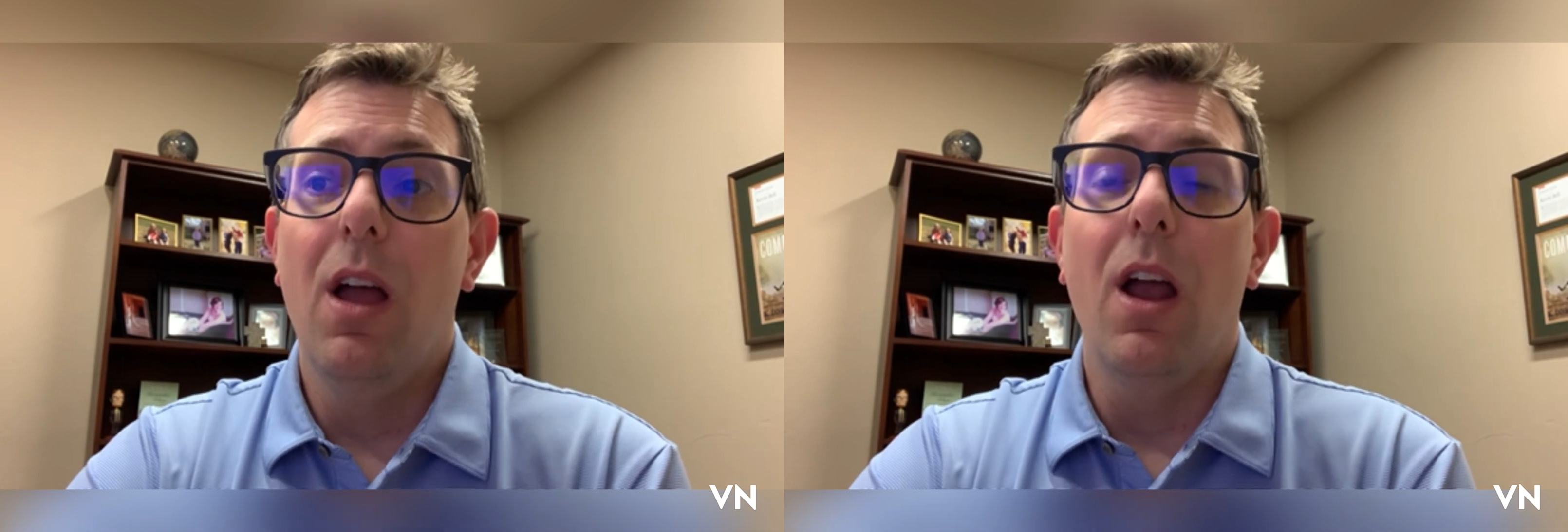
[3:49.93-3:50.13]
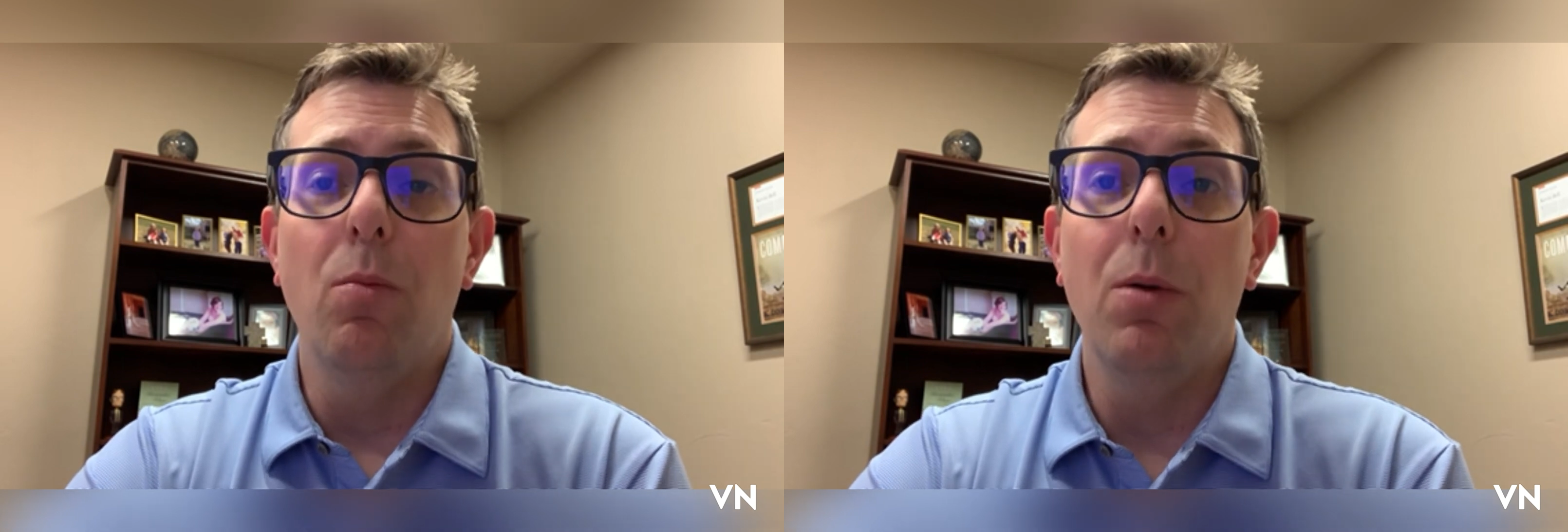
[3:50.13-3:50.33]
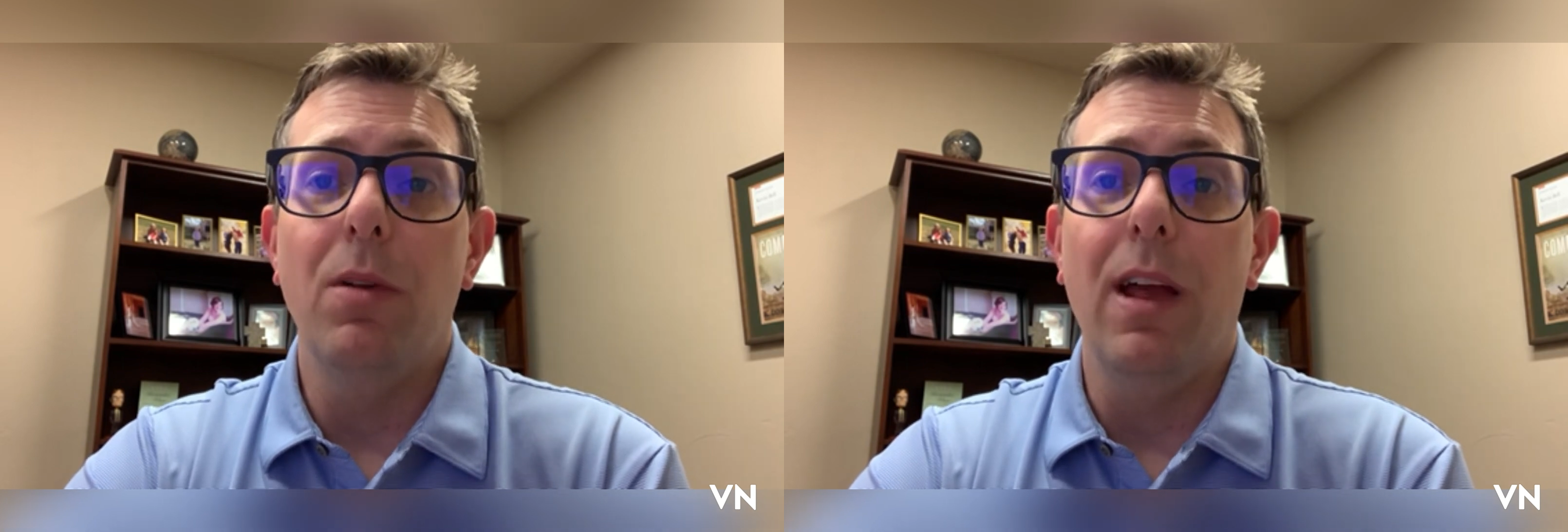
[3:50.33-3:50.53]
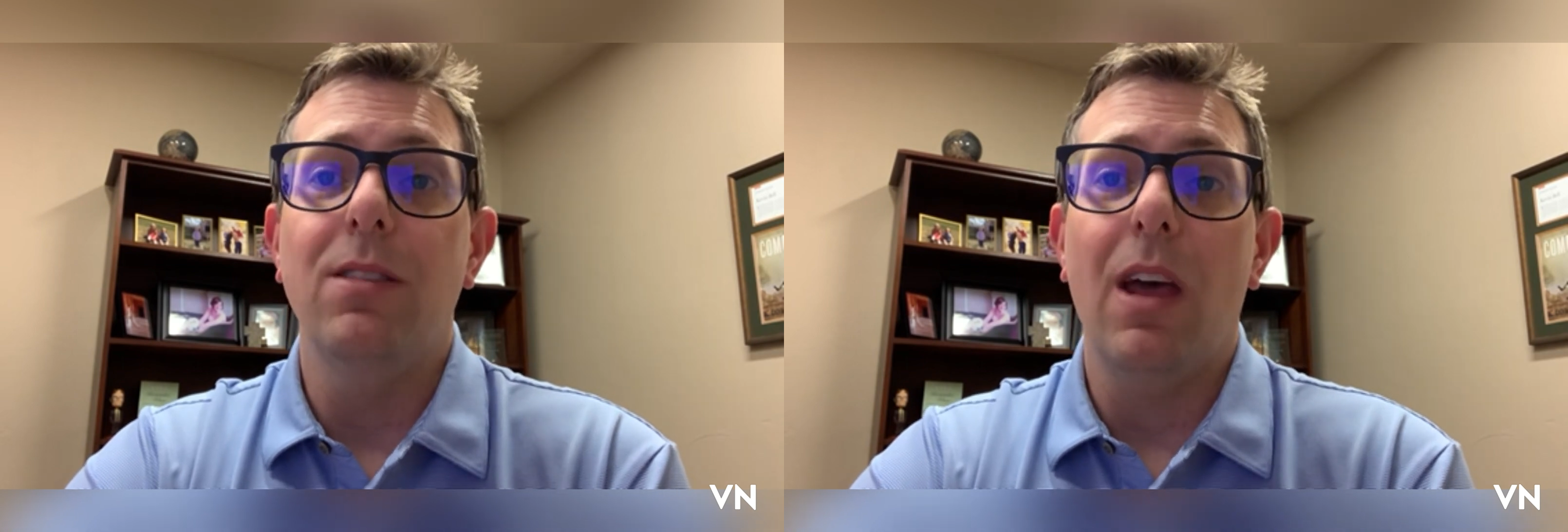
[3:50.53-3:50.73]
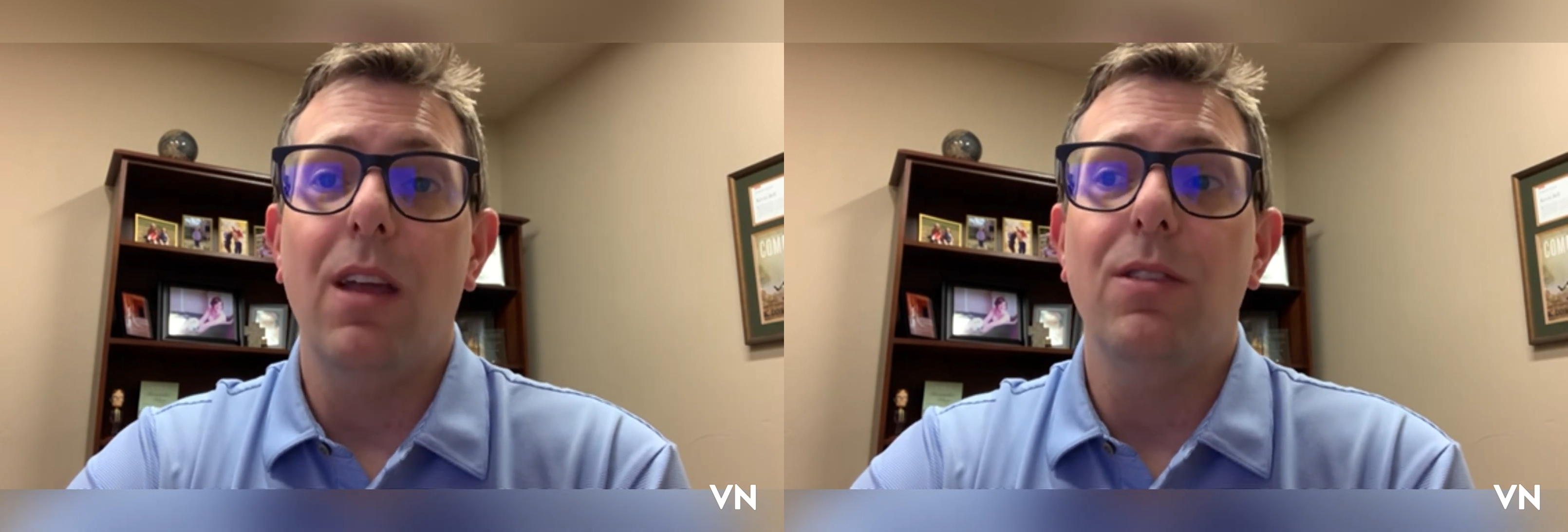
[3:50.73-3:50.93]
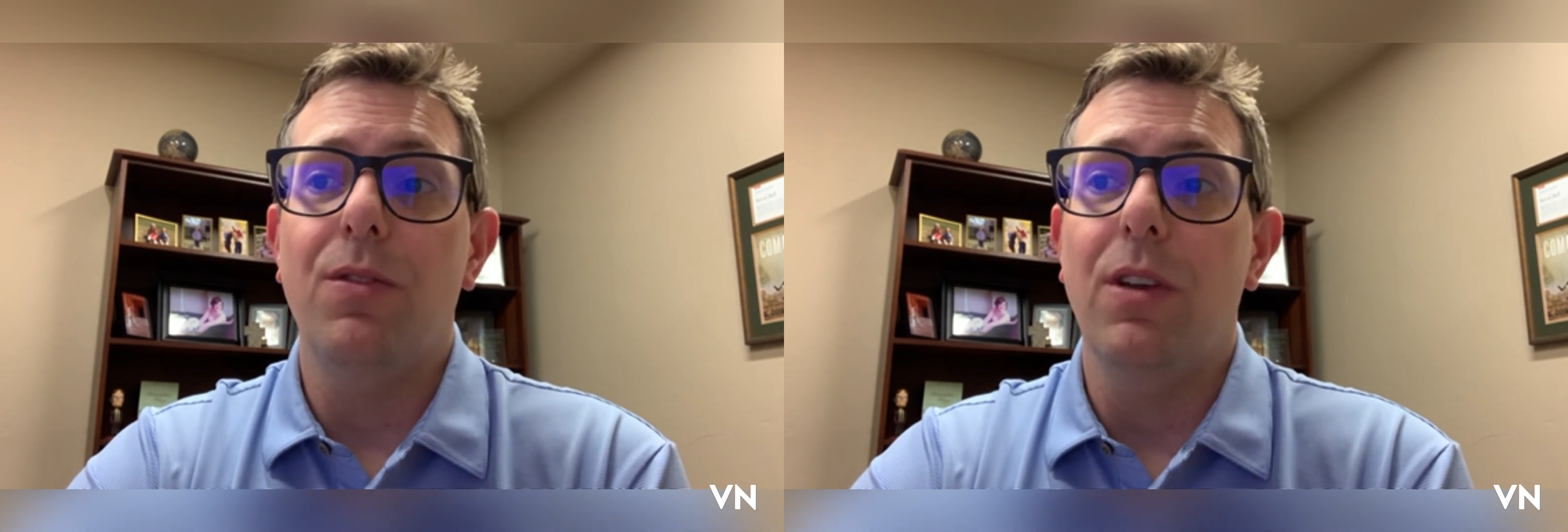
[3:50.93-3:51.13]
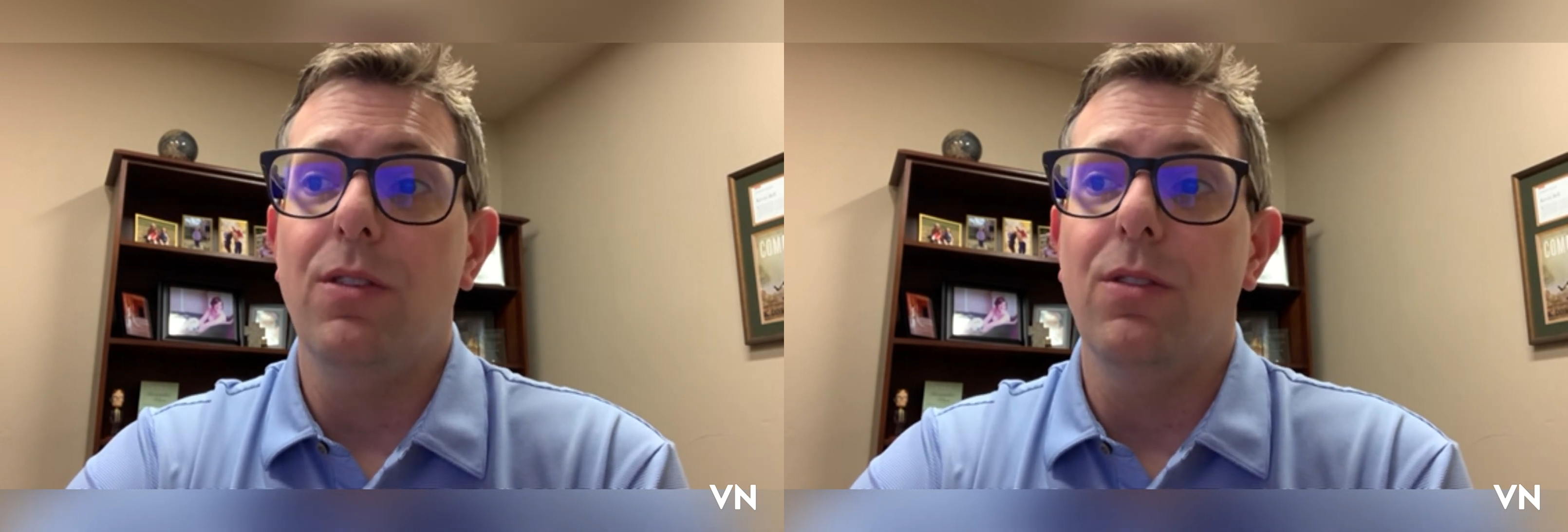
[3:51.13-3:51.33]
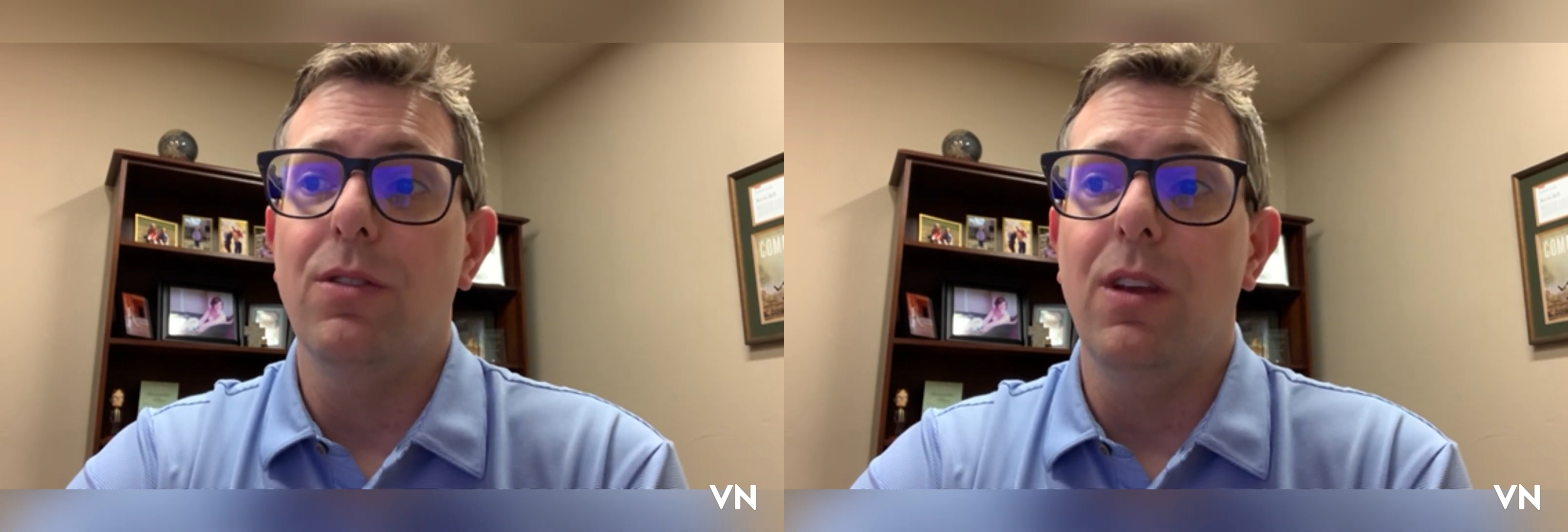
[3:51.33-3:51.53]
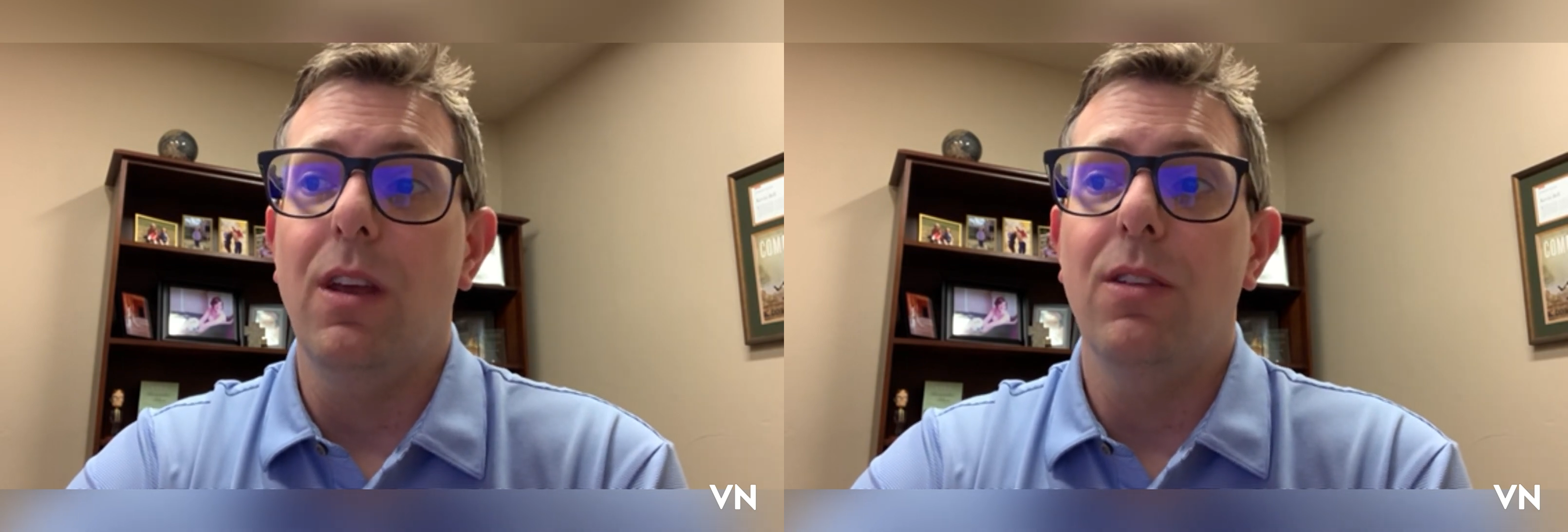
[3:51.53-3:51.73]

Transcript: Remember that tax efficiency